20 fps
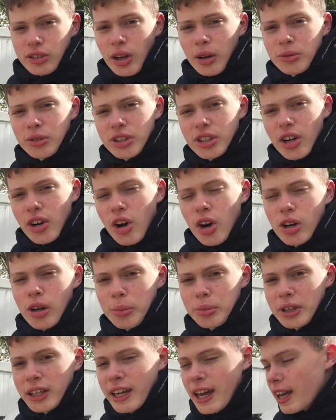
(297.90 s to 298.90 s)
So I'm just gonna hook
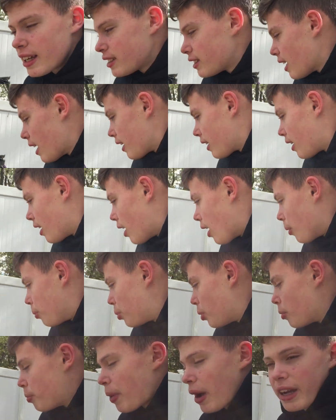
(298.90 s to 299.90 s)
up the gas tank,
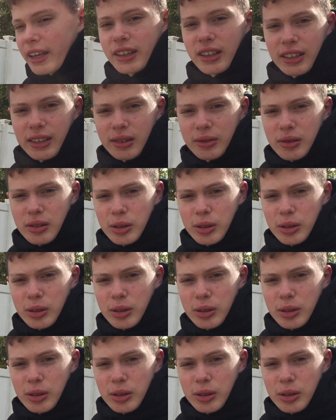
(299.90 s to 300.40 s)
put it back in the